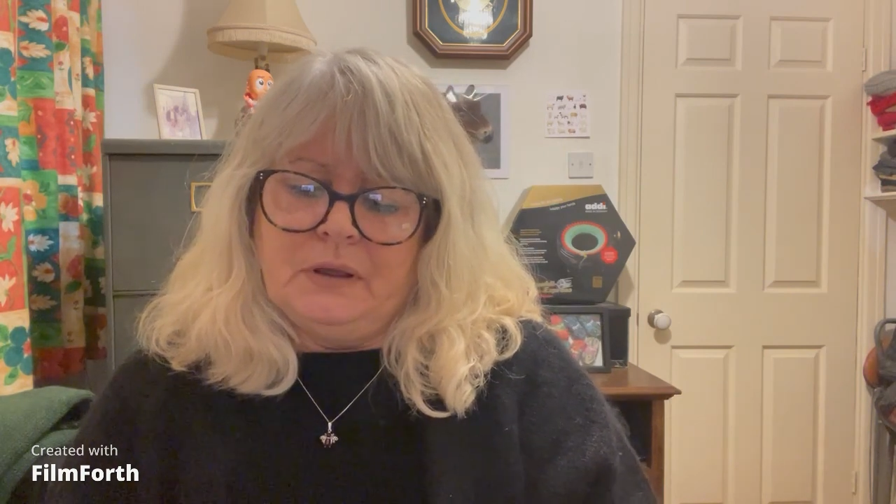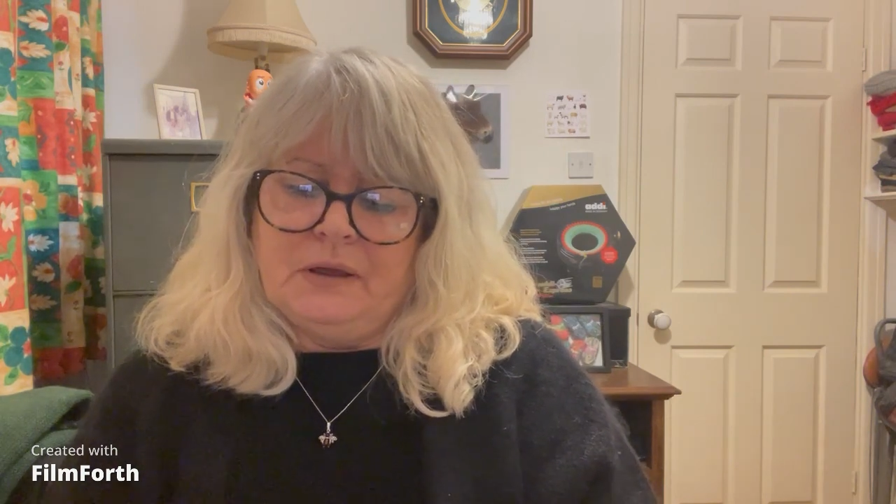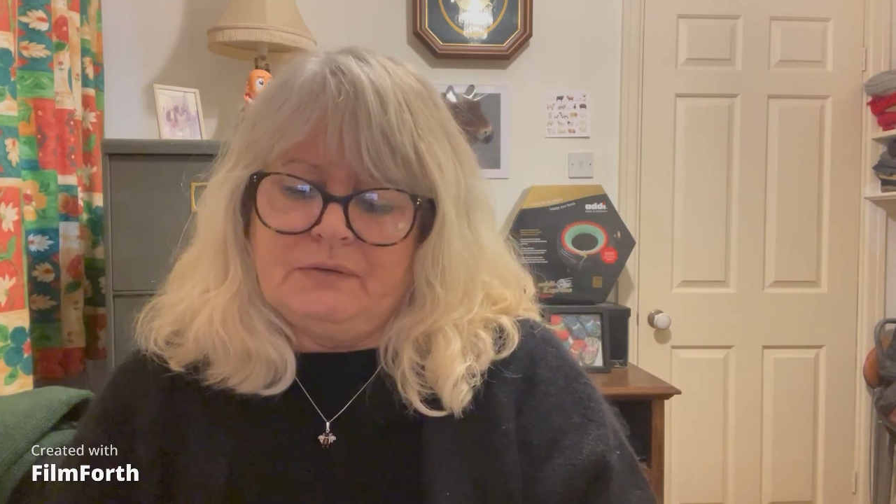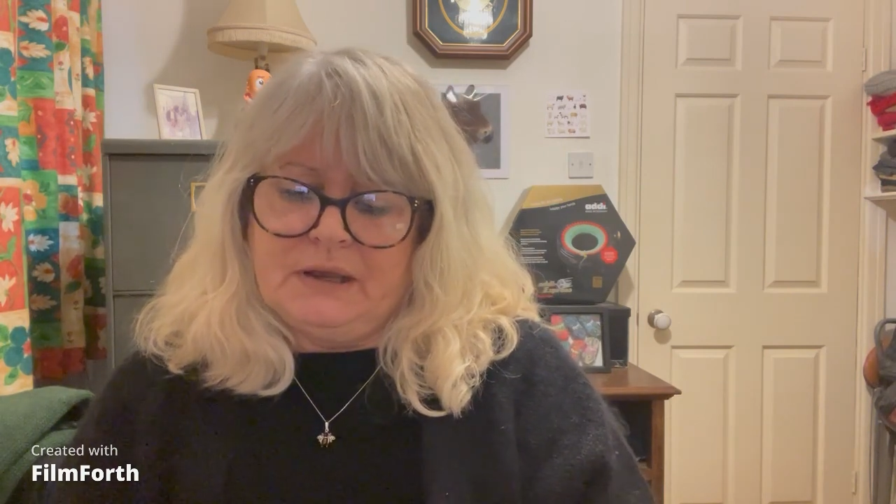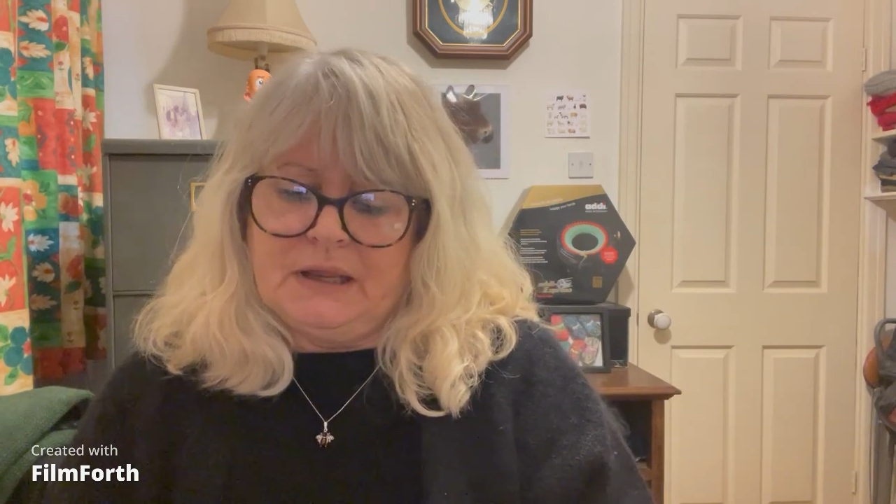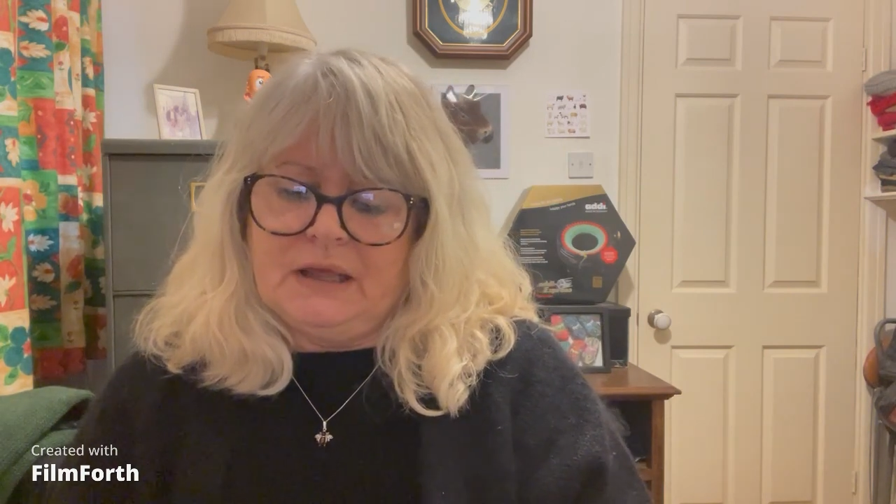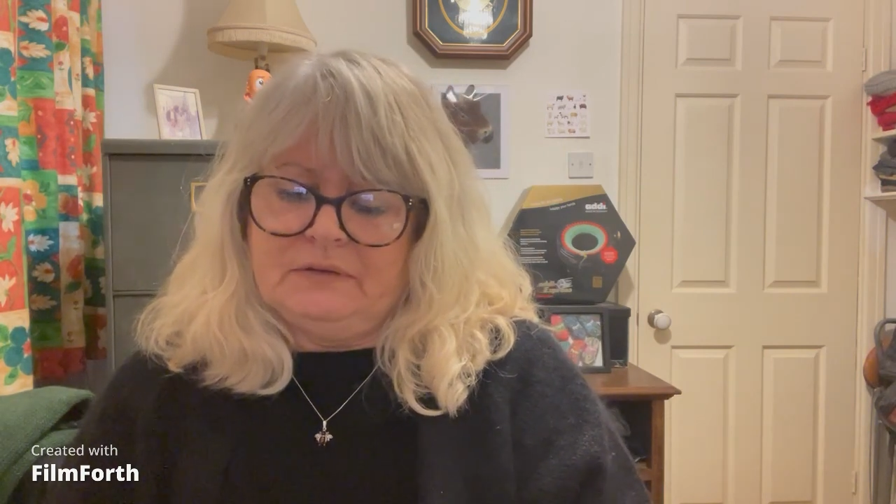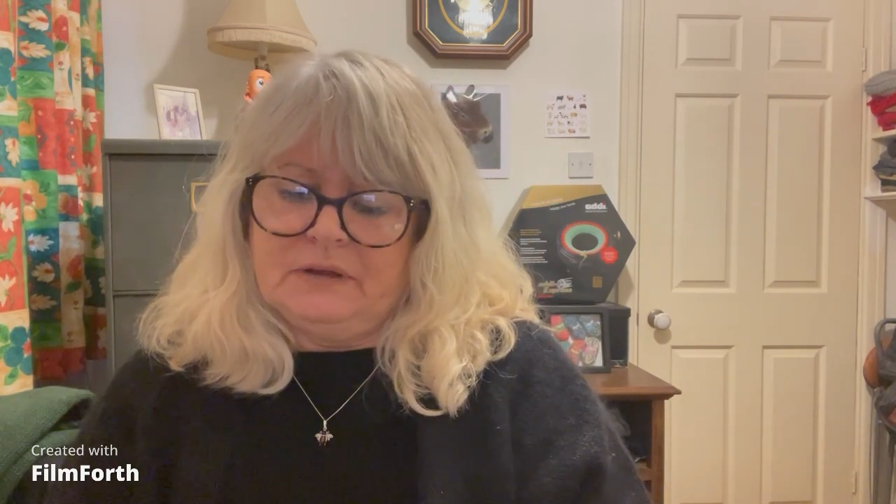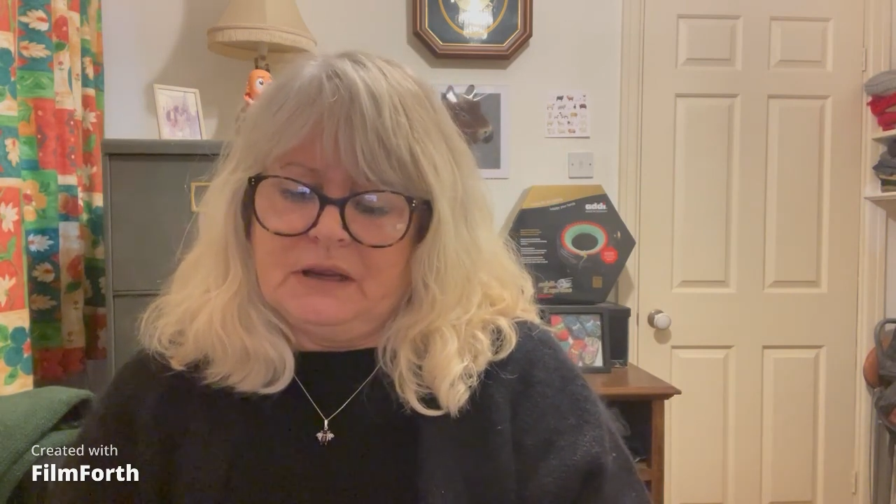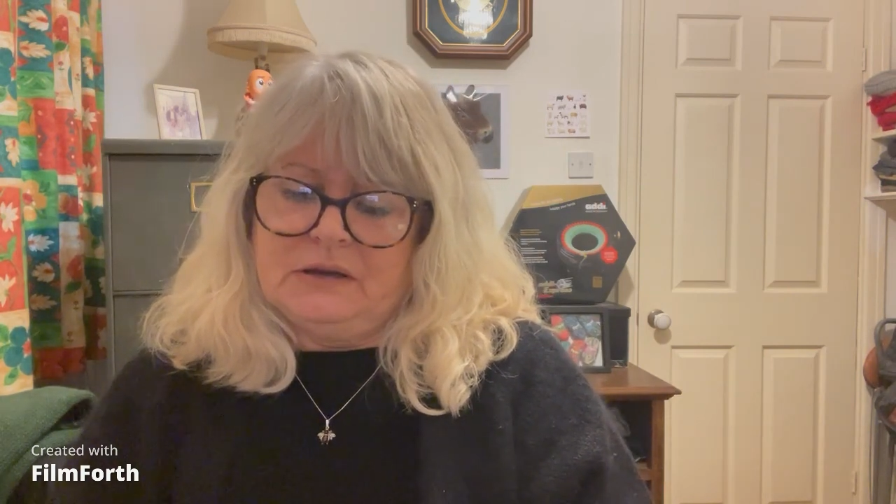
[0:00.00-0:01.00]
I've had
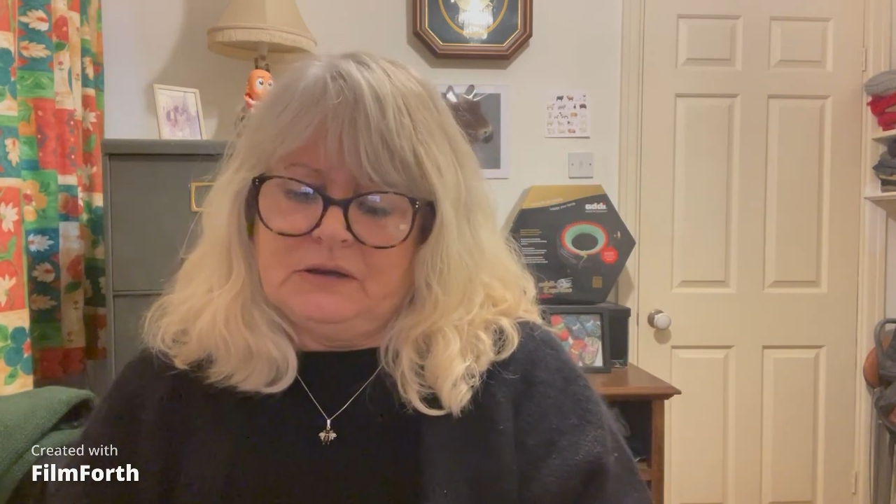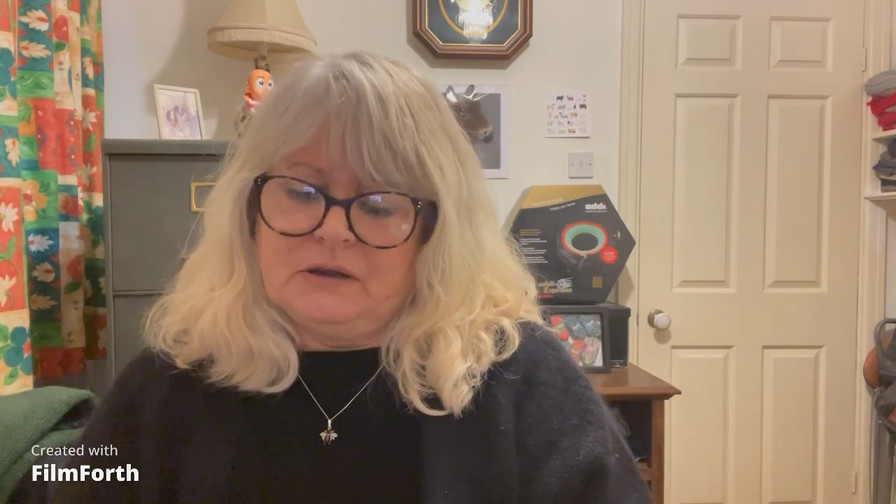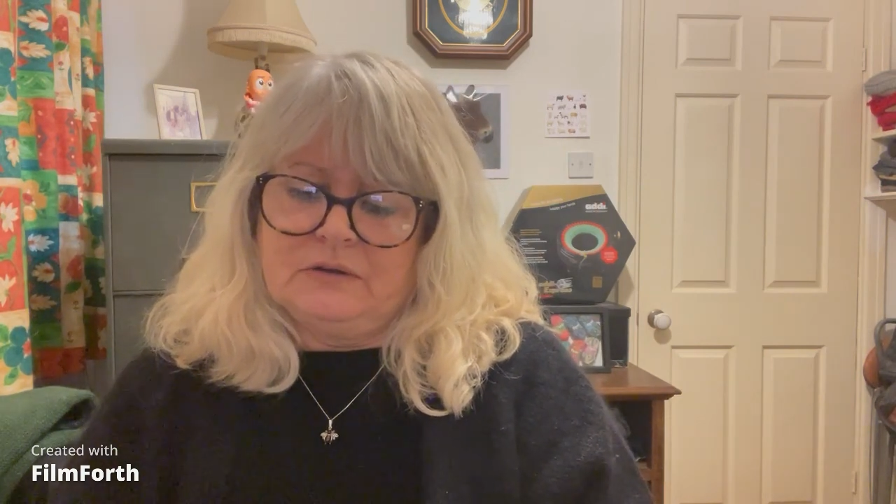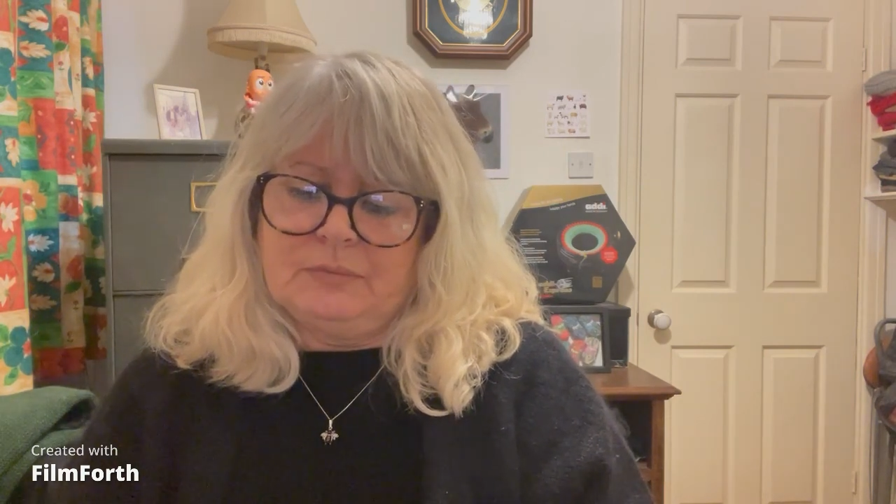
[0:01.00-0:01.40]
Cascade yarns,